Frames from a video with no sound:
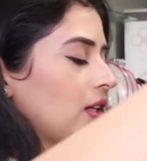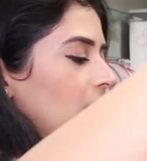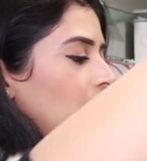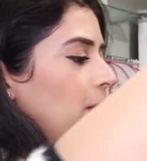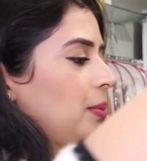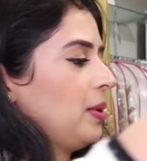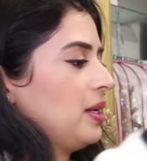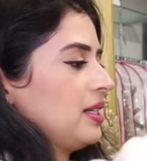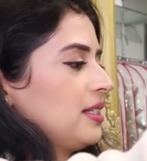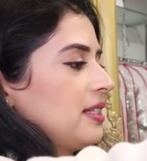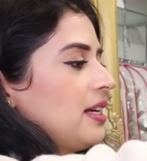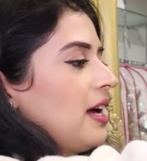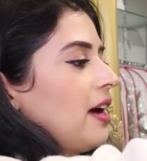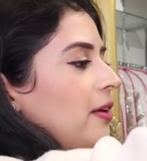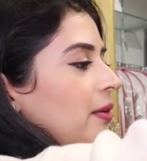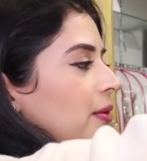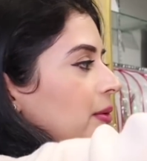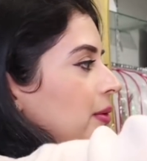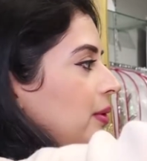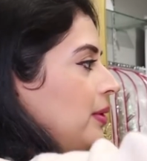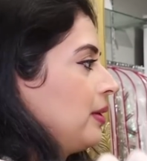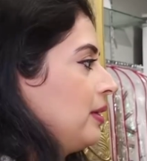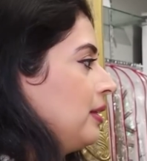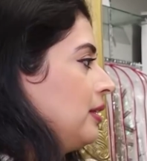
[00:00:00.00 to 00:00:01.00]
up and
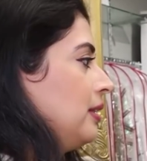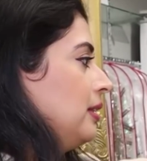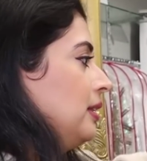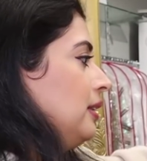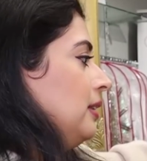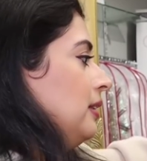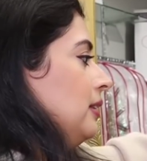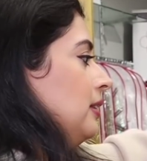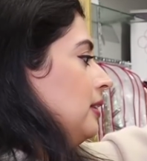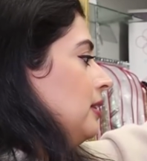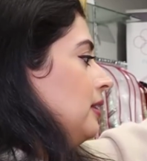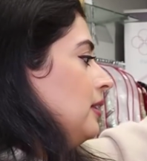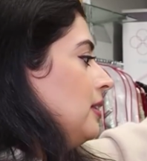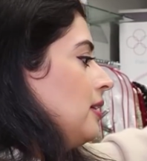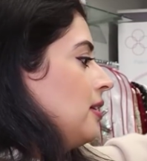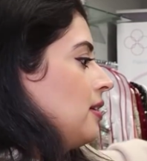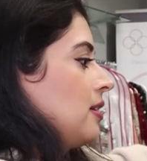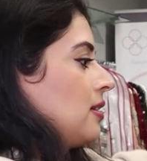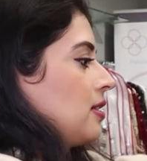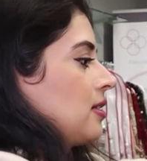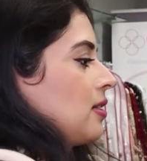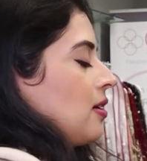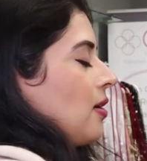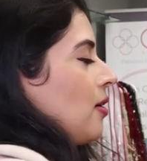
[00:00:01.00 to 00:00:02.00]
down
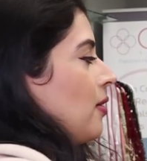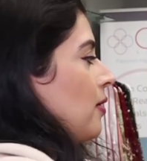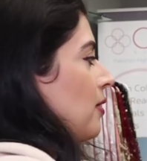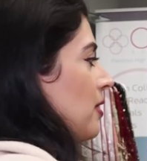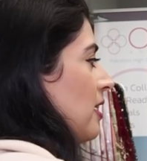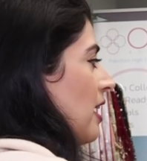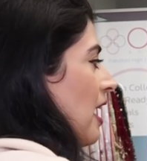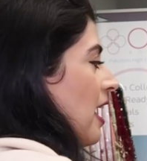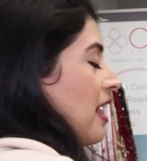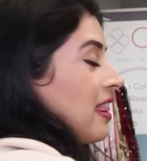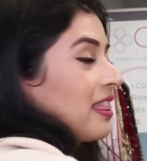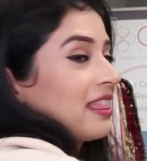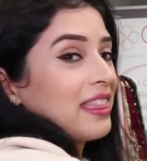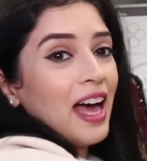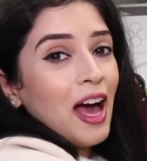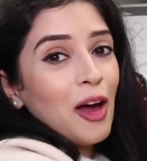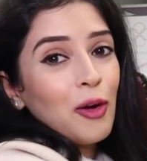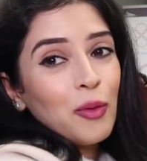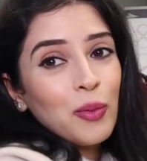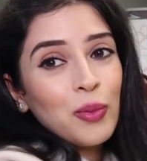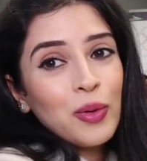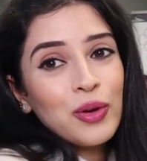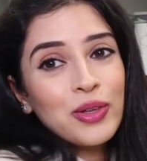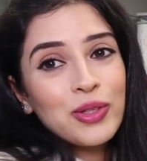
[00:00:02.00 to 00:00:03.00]
so yeah
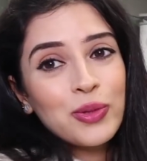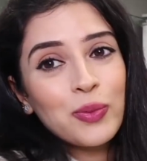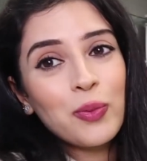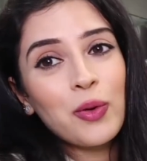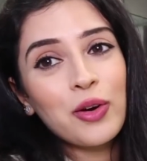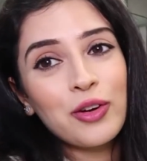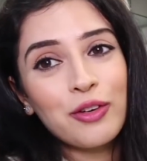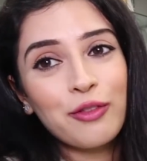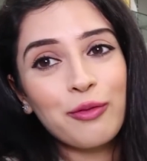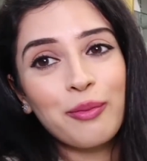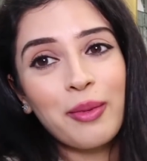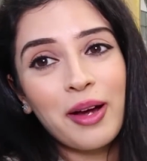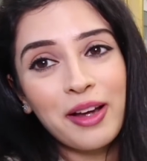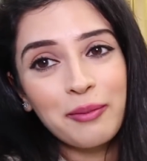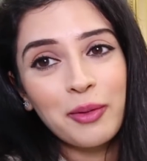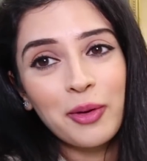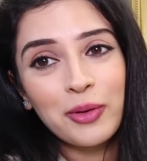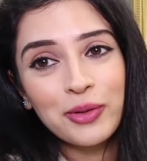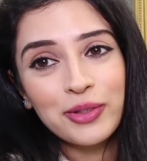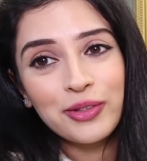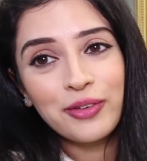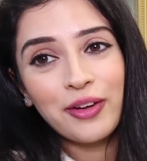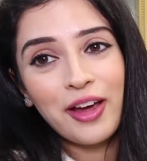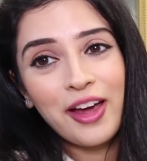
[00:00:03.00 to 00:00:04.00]
that was one of my
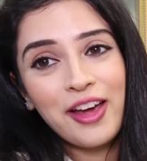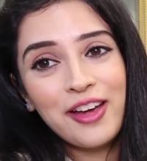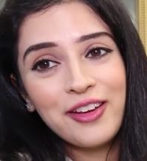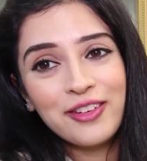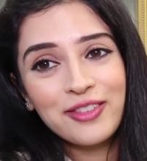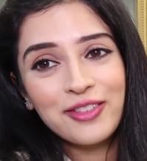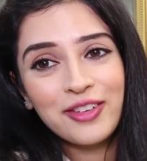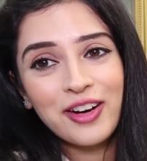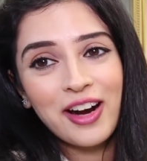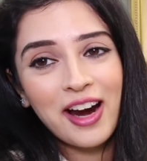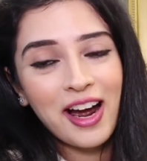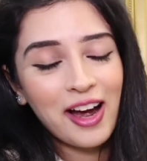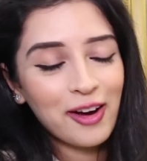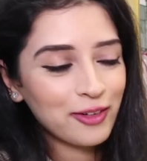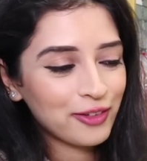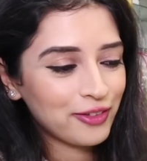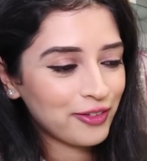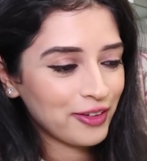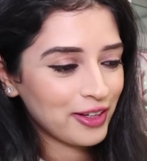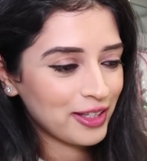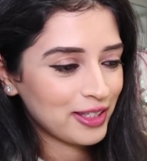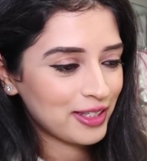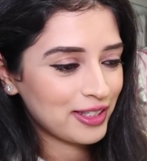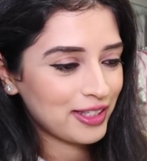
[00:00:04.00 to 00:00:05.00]
most favorite
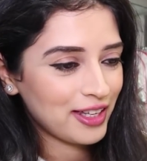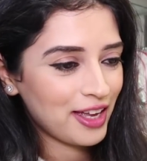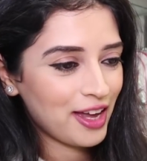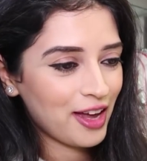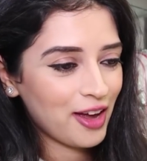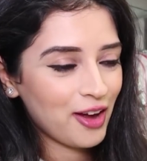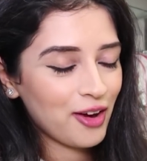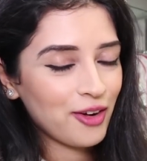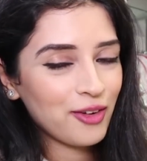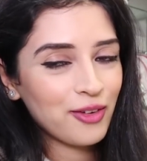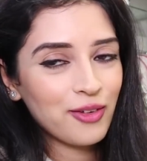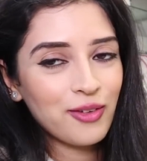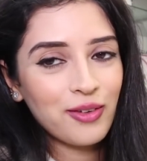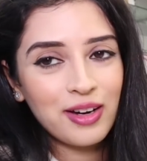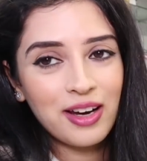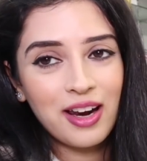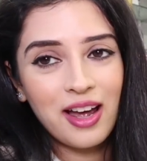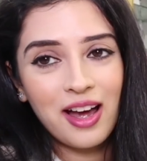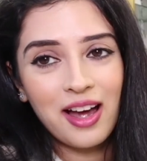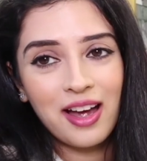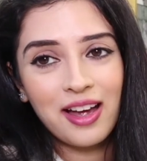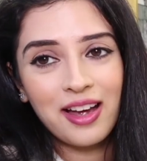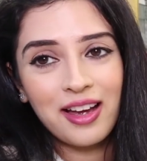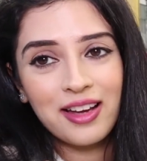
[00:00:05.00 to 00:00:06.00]
outfits uh,
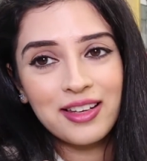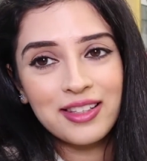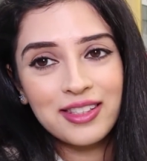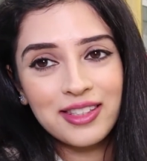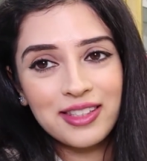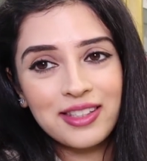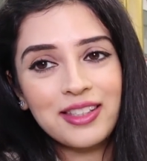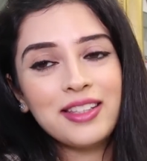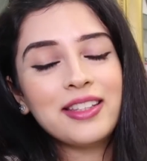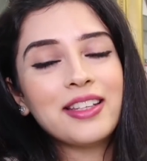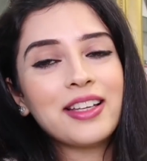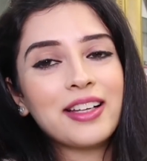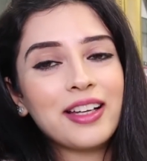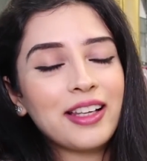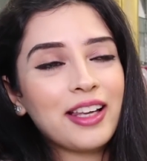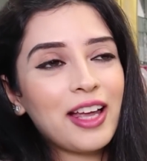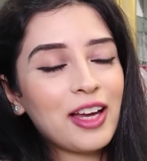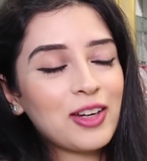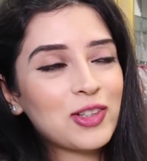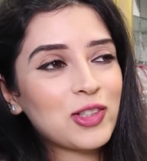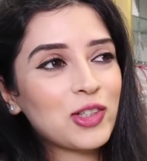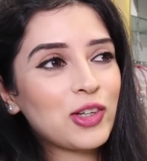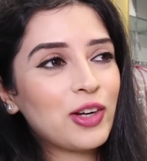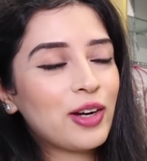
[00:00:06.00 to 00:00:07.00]
when i had seen the
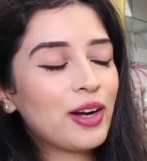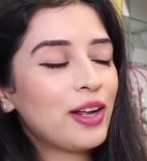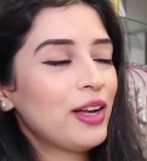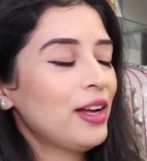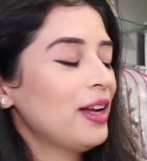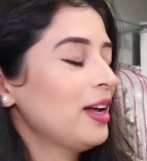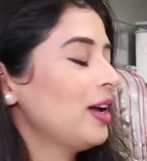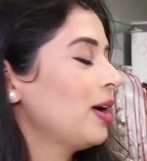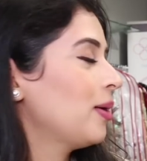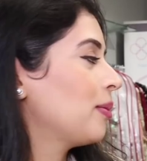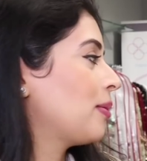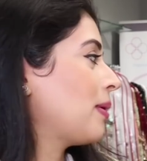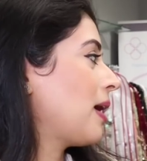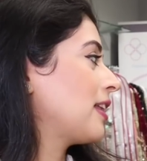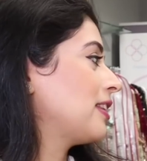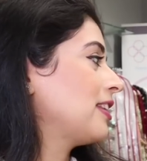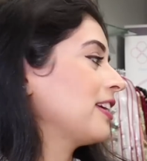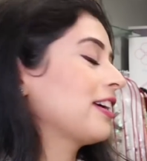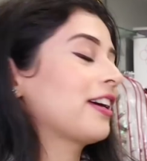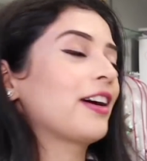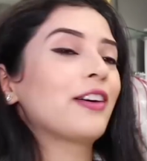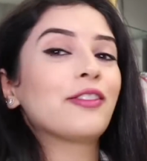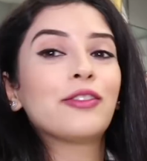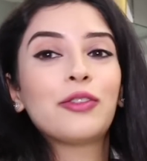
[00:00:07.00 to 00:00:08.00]
collection but i
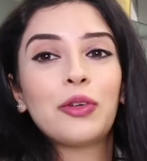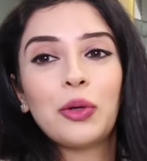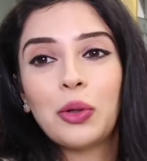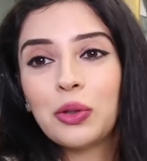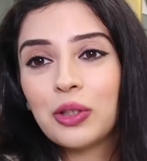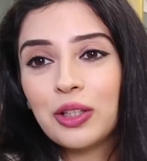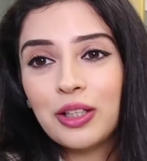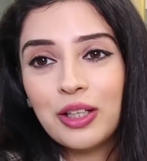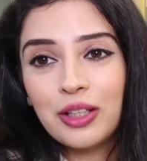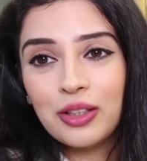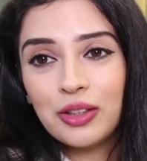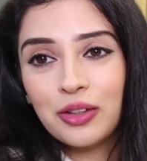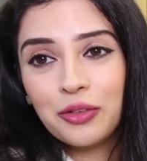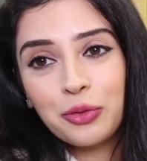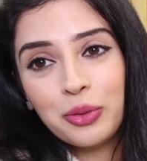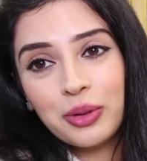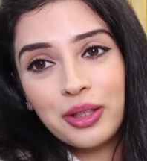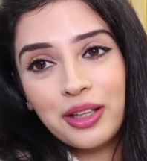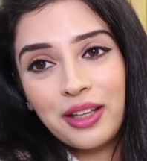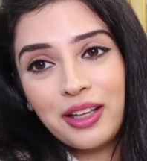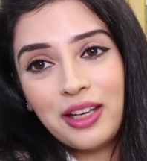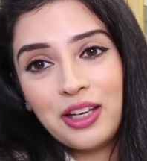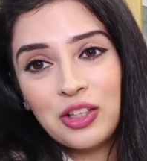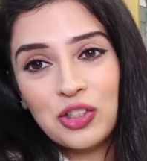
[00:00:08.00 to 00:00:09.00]
think i've fallen in love
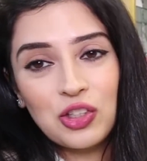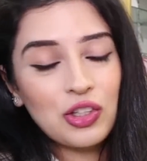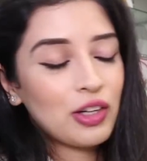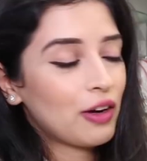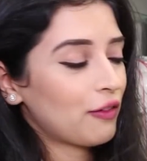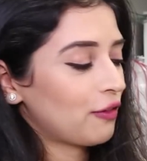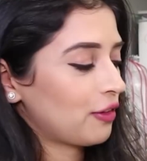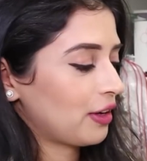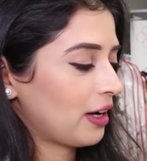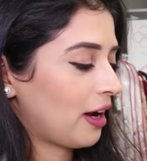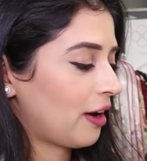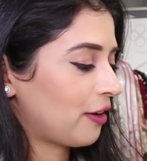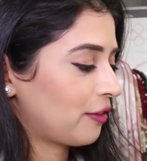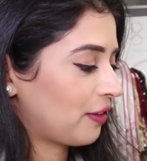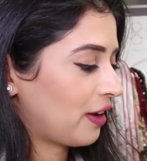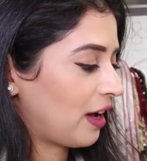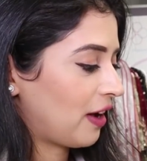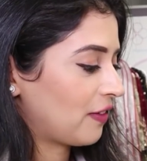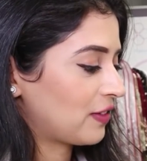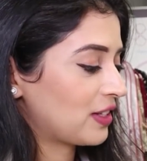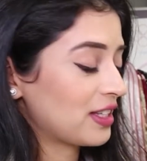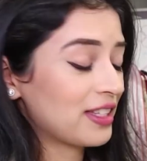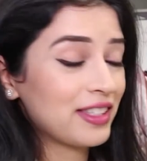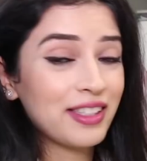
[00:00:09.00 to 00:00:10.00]
with each and every
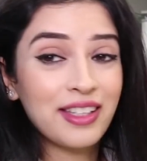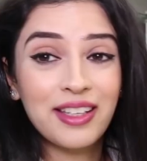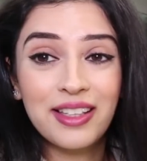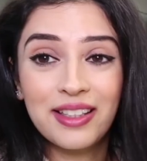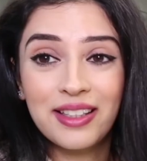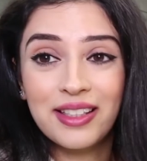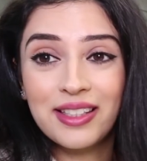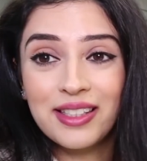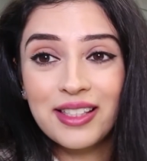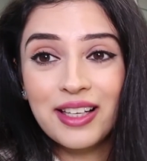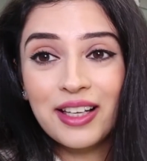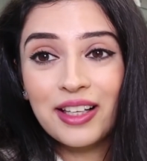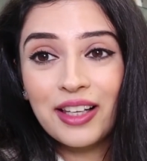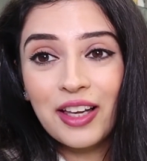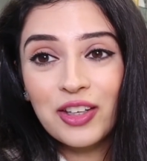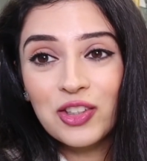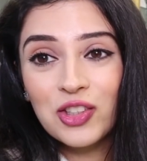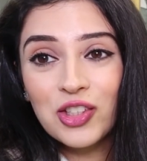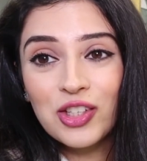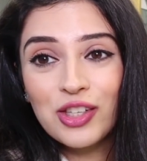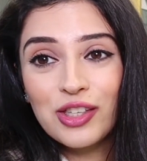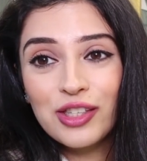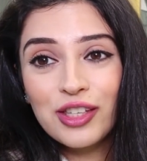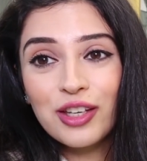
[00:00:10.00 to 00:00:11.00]
outfit after seeing these
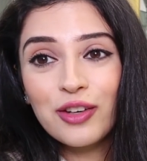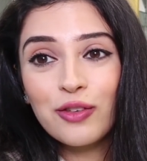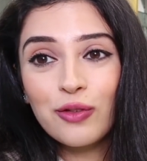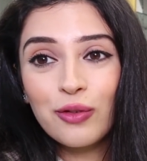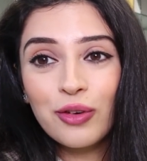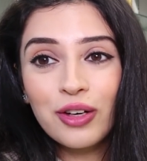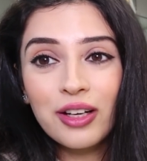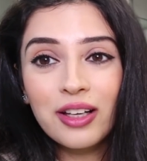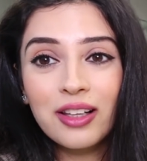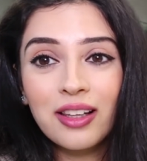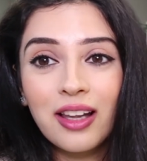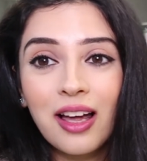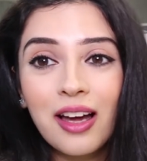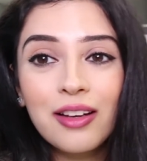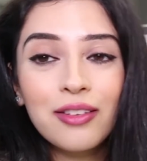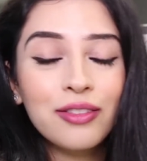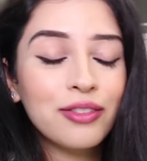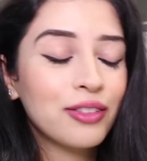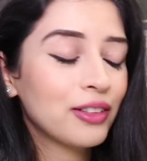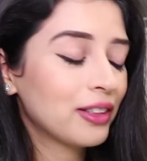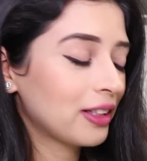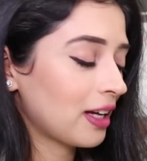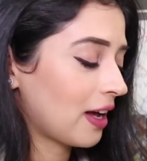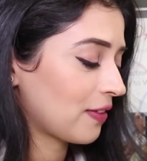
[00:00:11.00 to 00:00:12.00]
collections in real
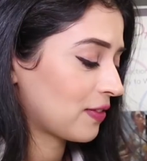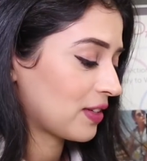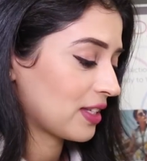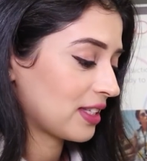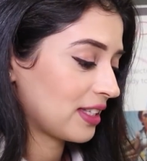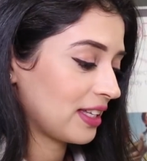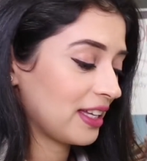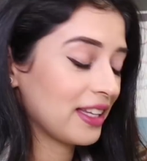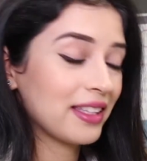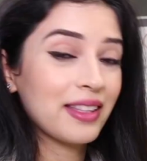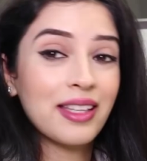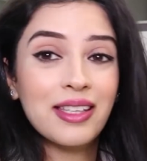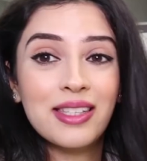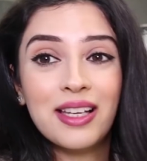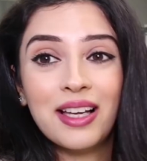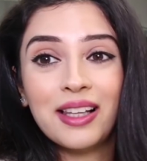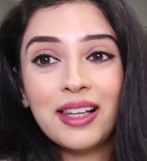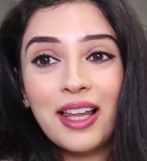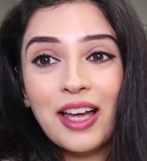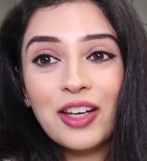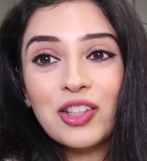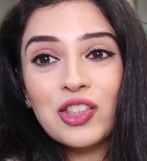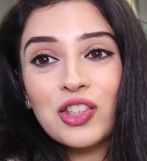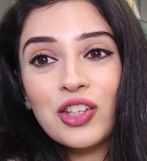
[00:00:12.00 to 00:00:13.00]
life after seeing this
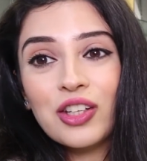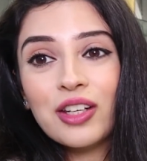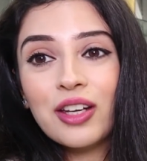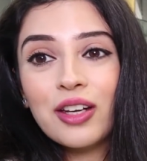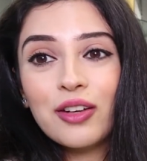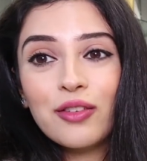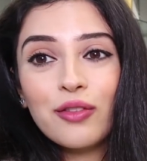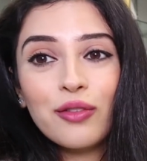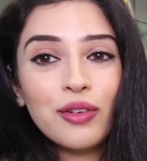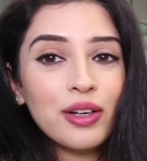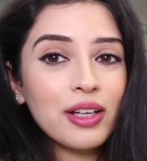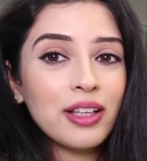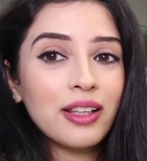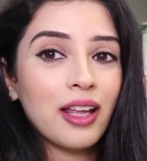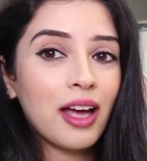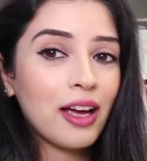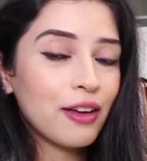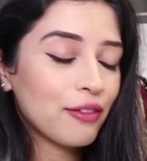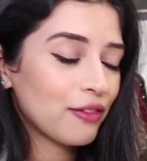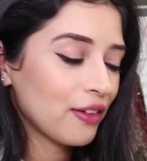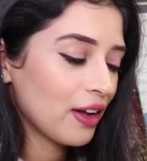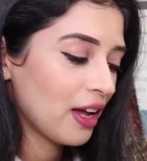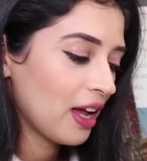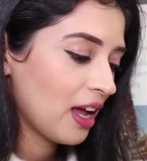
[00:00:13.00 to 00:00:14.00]
collection in real
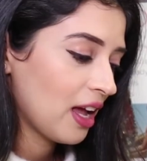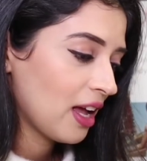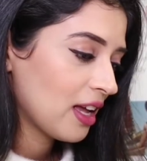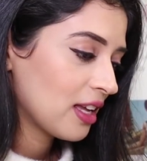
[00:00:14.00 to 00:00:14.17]
life